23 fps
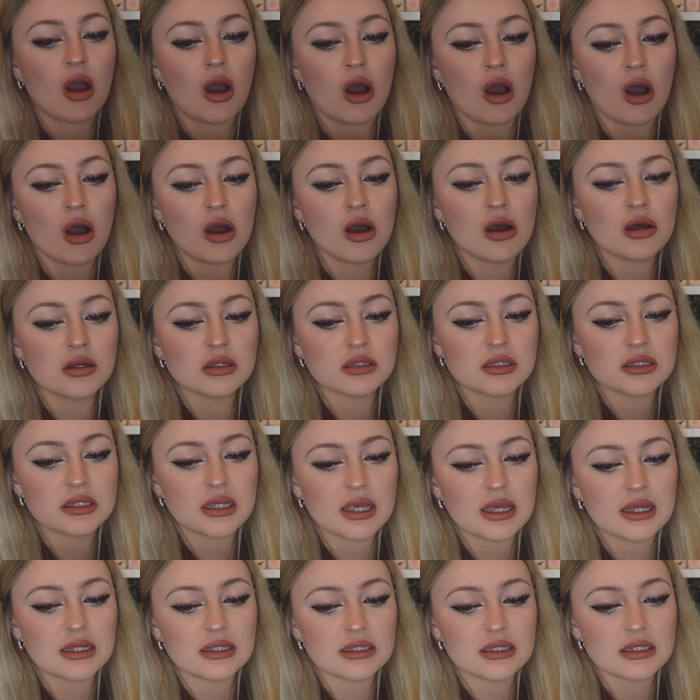art
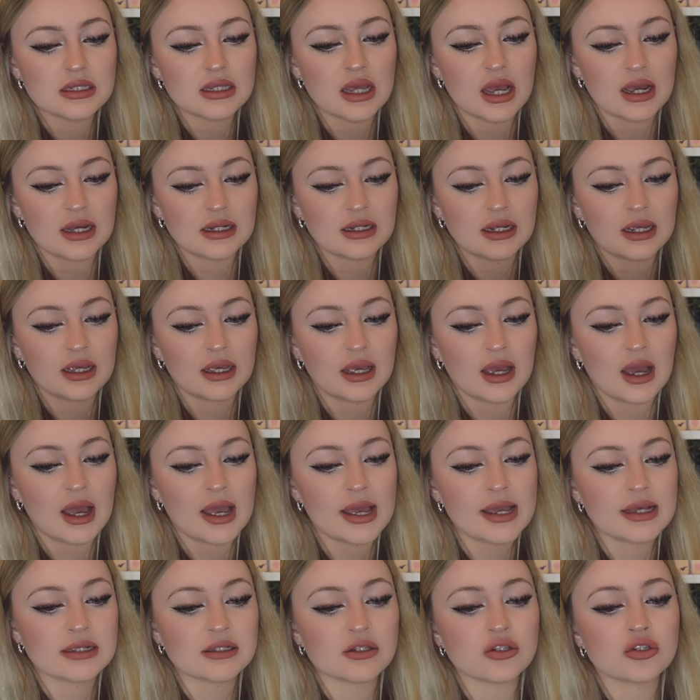inside here is